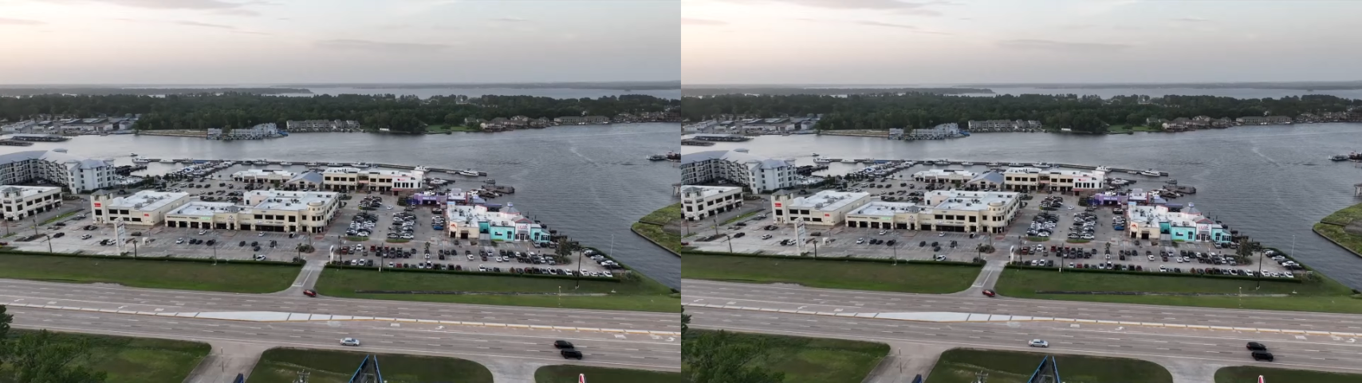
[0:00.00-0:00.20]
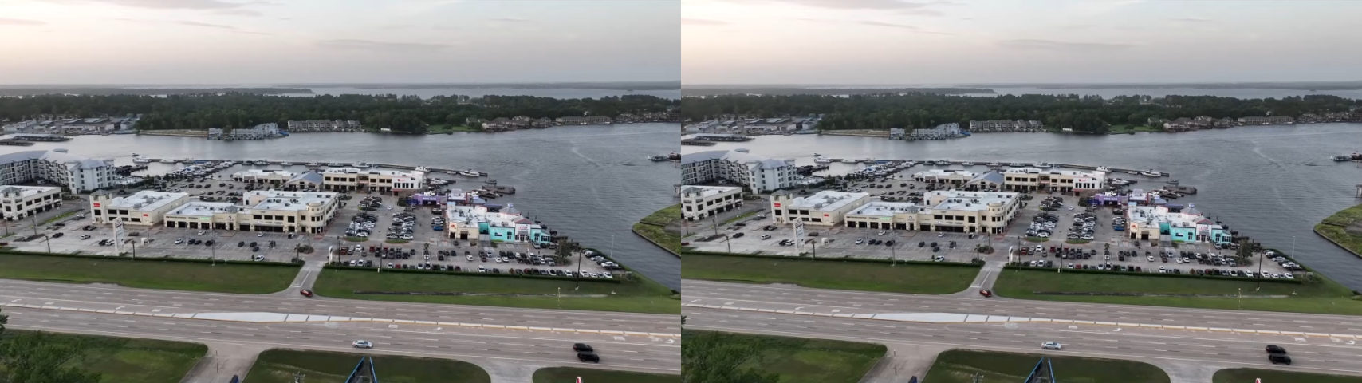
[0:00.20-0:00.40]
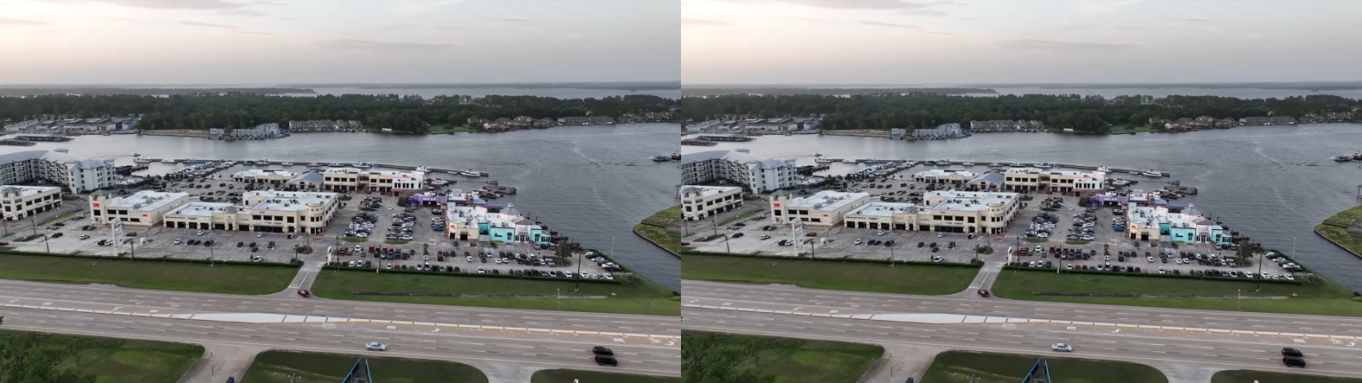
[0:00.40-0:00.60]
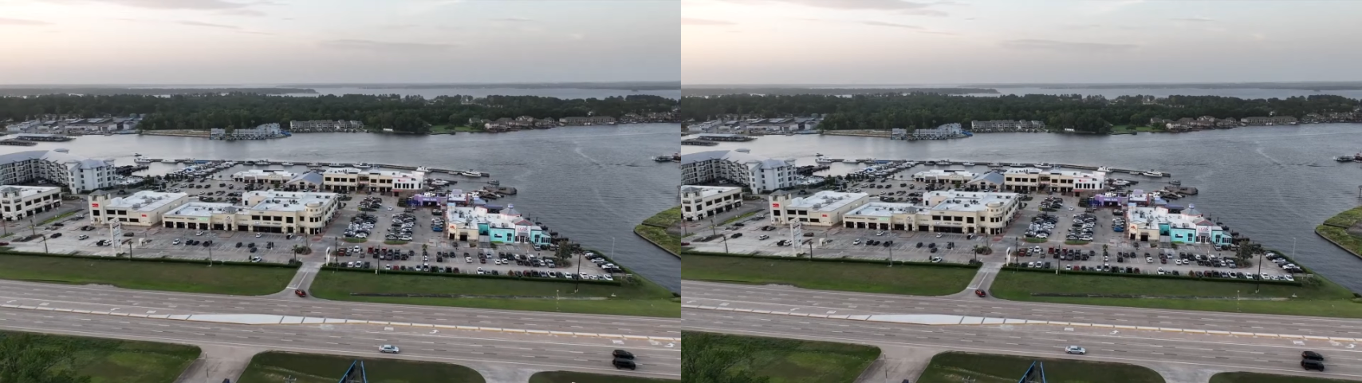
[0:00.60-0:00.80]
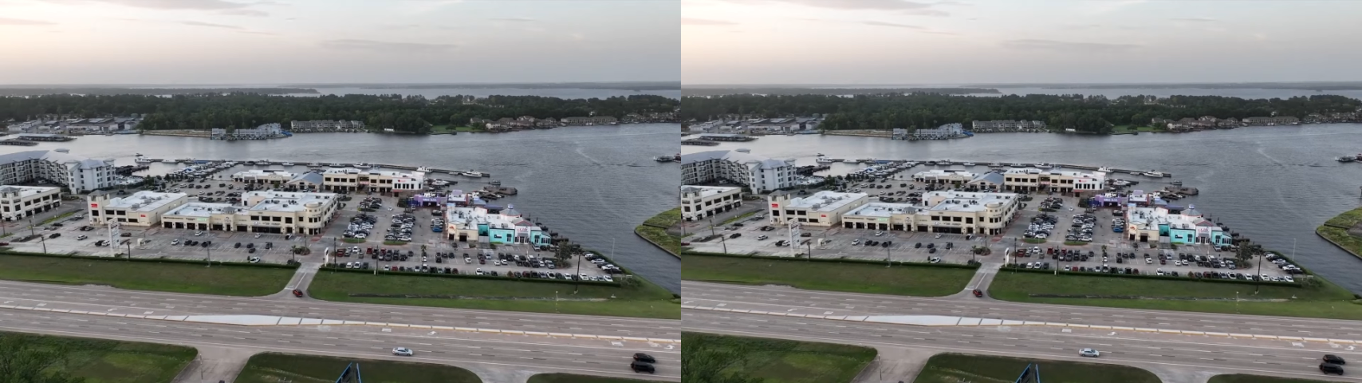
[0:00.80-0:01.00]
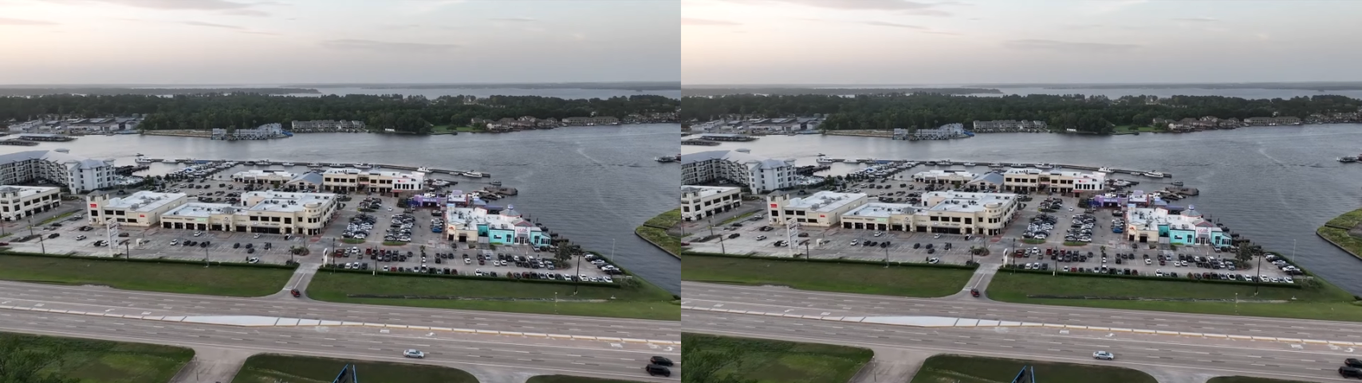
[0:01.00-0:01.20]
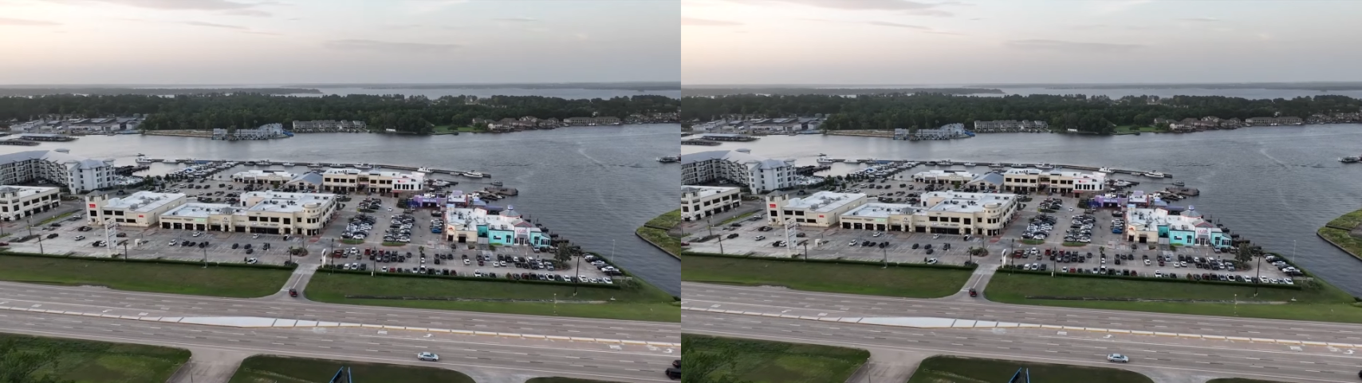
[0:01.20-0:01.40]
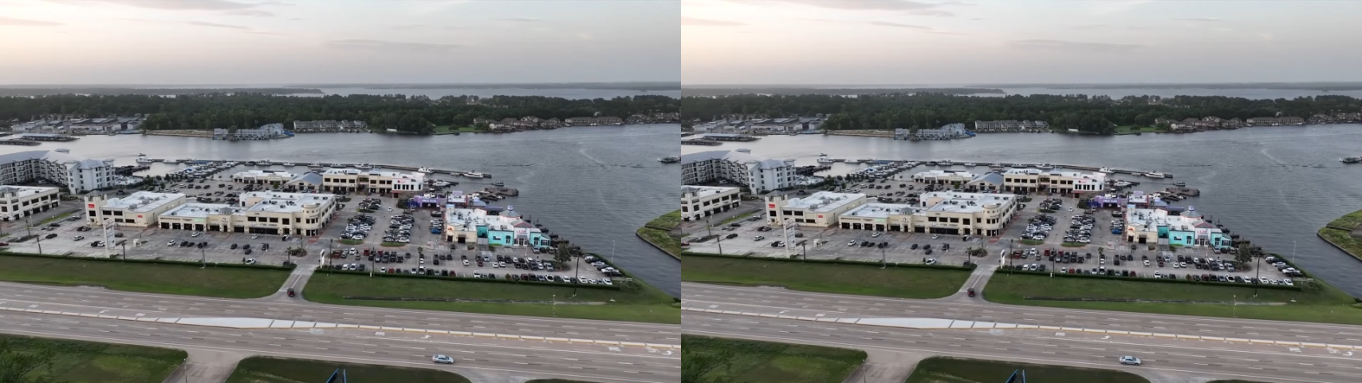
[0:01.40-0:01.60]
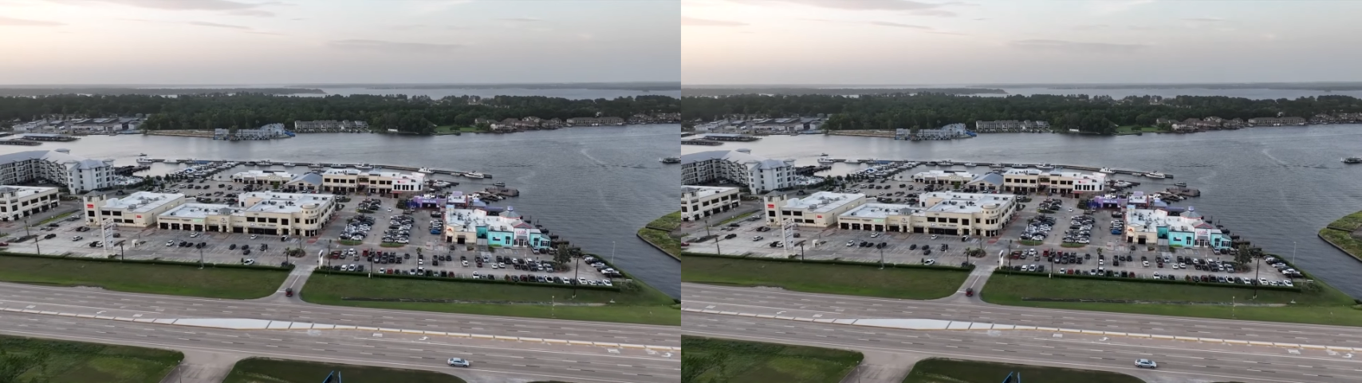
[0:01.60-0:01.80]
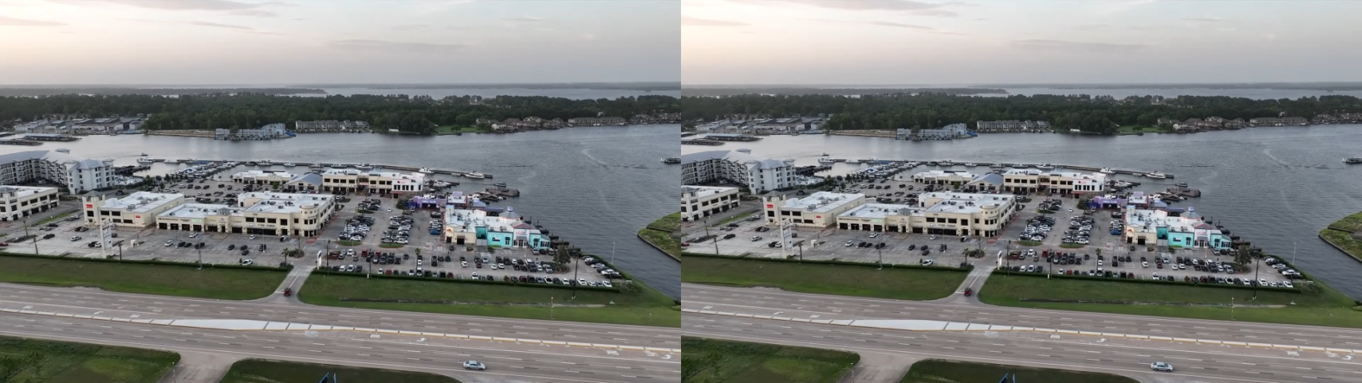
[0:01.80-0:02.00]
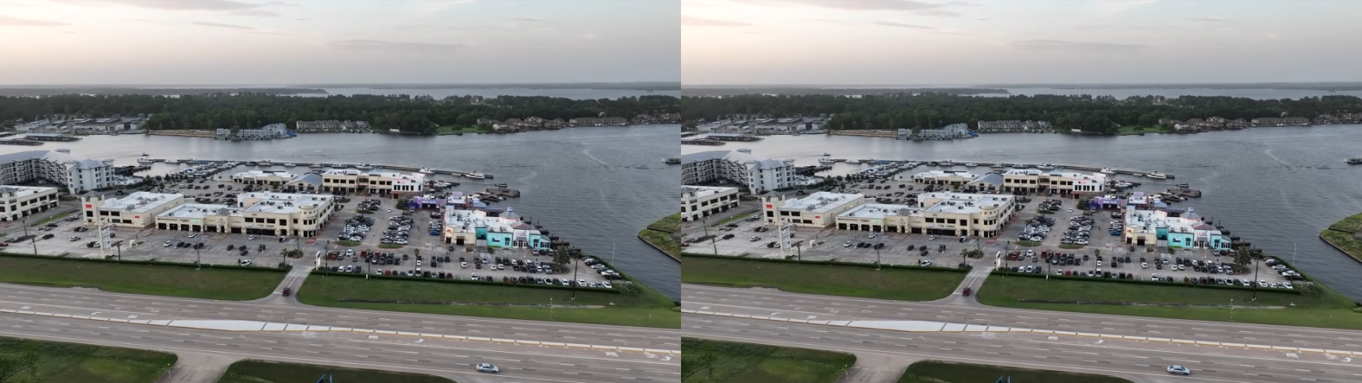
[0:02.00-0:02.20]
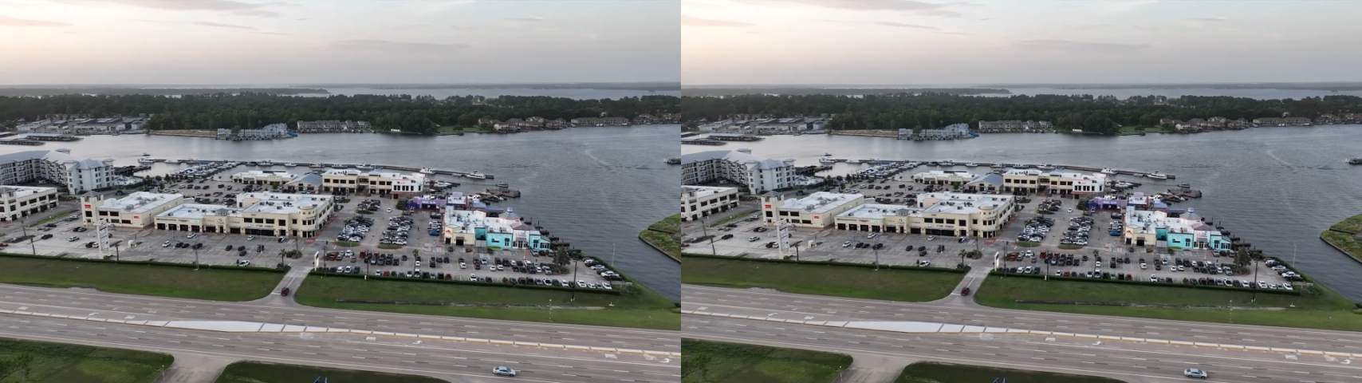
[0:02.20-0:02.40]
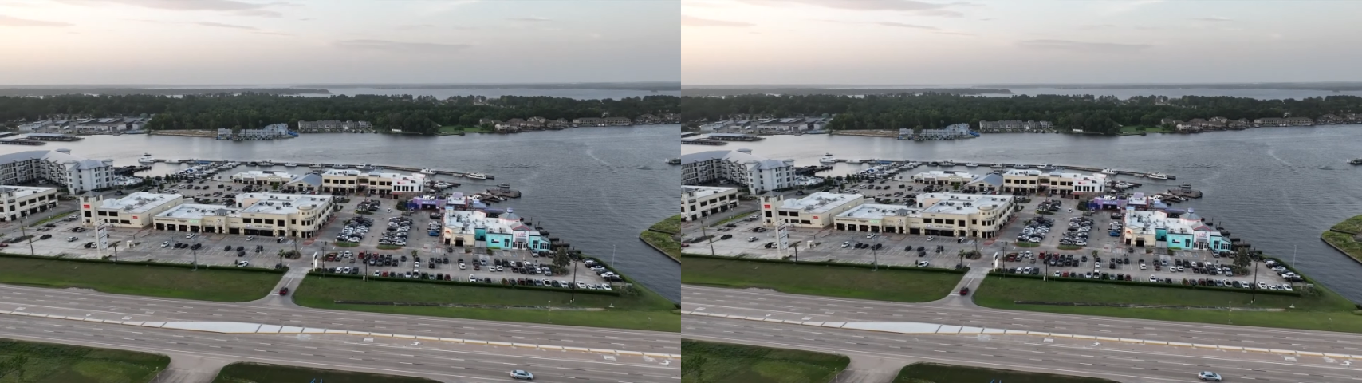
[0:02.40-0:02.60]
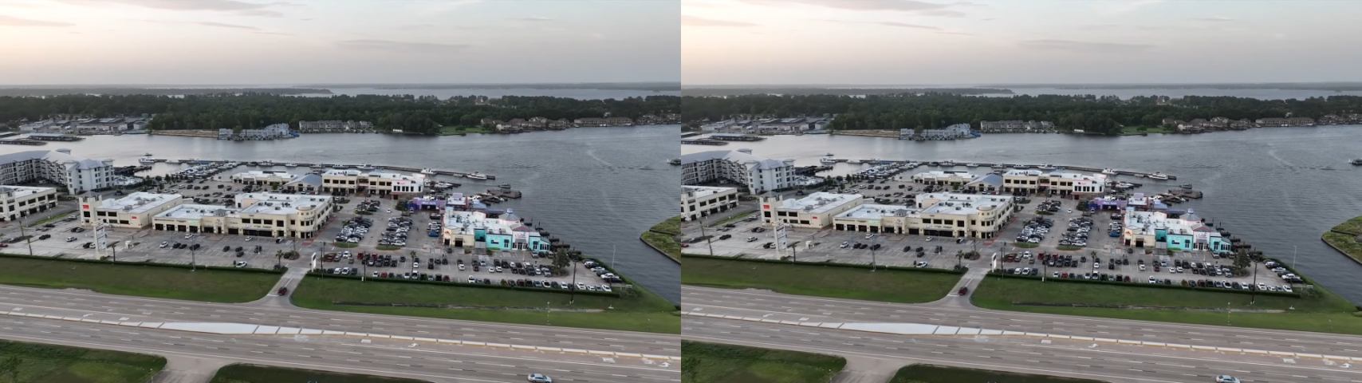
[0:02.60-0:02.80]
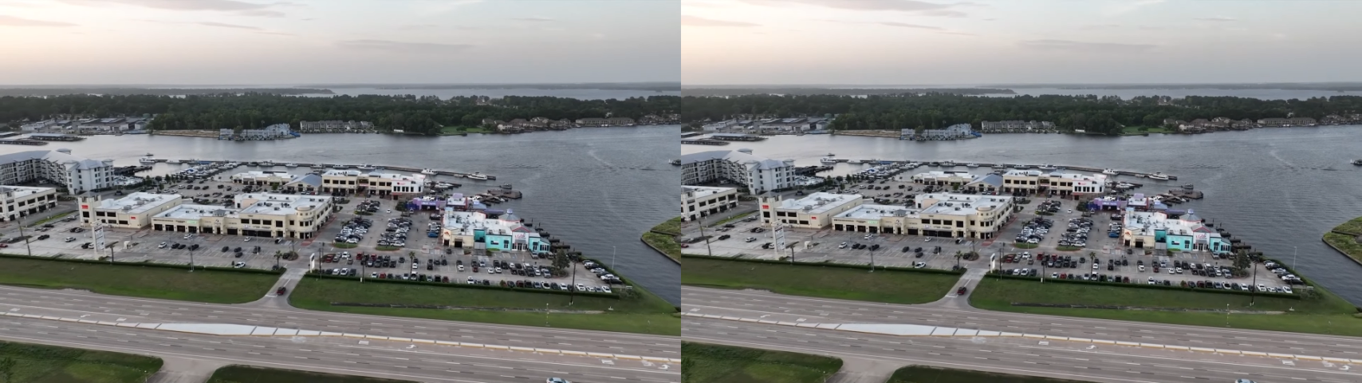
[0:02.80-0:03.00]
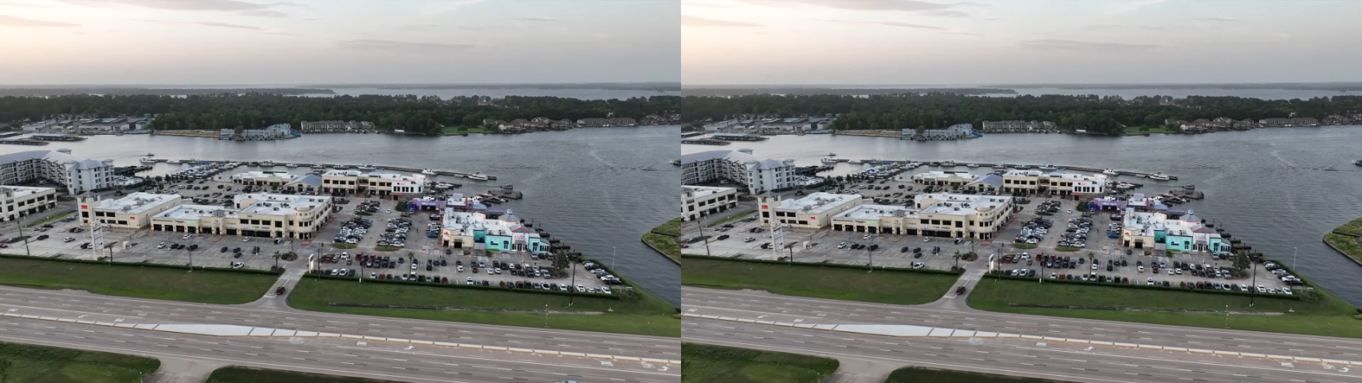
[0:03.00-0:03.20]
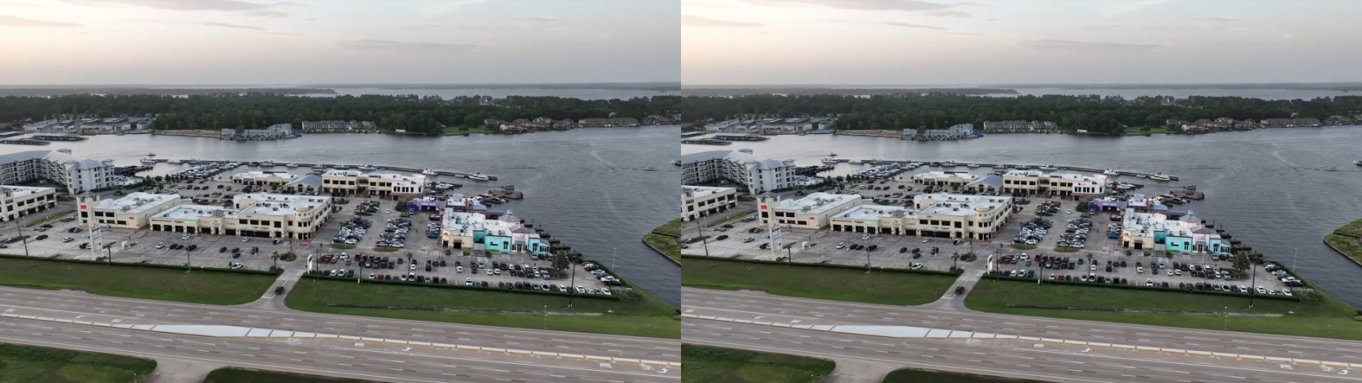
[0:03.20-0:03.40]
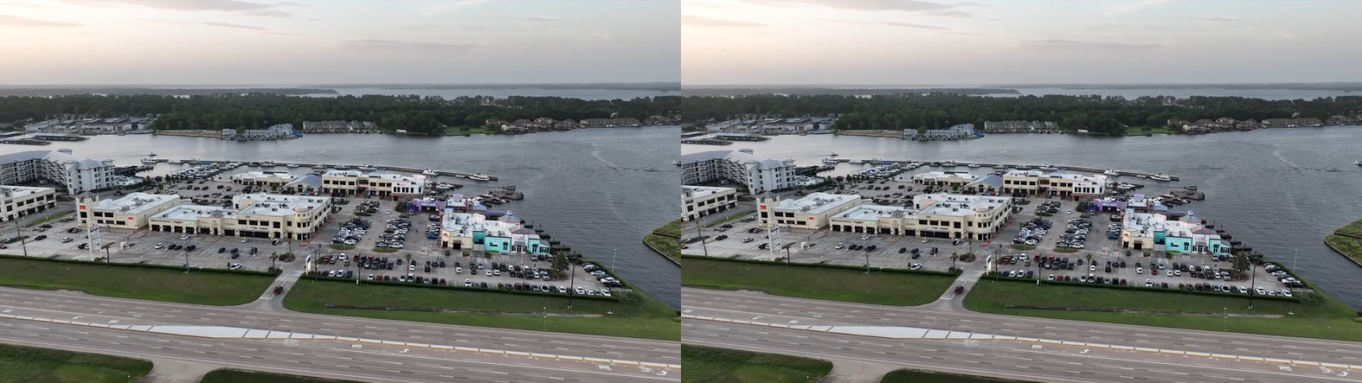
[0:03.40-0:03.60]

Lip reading: Nobody's mouth can be seen.